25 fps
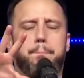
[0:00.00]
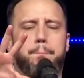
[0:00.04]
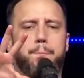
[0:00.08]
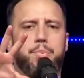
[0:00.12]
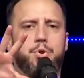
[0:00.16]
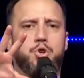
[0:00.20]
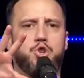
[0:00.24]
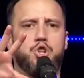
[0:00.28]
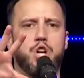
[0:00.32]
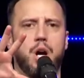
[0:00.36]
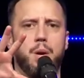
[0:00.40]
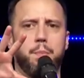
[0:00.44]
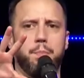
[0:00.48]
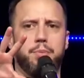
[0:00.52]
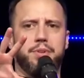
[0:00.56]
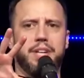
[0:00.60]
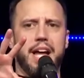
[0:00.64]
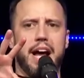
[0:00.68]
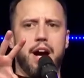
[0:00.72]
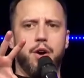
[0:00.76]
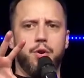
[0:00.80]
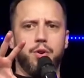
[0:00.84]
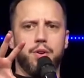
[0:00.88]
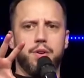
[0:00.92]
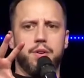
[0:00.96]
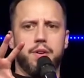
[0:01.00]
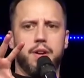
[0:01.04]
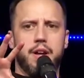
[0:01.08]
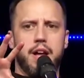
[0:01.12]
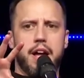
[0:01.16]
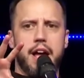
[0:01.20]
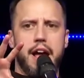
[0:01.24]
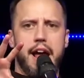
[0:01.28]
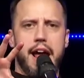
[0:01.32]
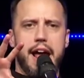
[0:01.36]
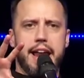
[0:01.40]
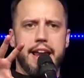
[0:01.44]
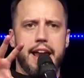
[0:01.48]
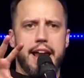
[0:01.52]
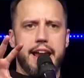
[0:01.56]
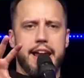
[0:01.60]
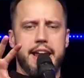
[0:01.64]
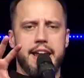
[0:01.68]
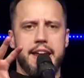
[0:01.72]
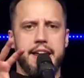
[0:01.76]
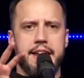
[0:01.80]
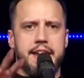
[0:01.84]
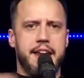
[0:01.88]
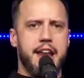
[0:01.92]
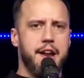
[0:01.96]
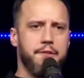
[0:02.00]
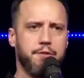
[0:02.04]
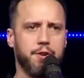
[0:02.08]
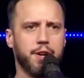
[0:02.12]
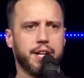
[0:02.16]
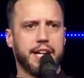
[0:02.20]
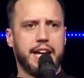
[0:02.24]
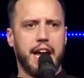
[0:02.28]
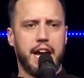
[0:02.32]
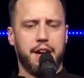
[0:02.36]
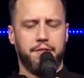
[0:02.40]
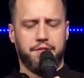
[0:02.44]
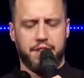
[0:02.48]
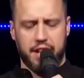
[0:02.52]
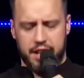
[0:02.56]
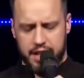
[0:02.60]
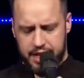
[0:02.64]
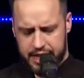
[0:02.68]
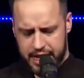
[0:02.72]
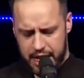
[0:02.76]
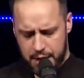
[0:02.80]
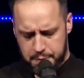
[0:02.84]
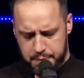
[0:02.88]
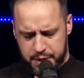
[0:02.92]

jumped out and it never caved in again,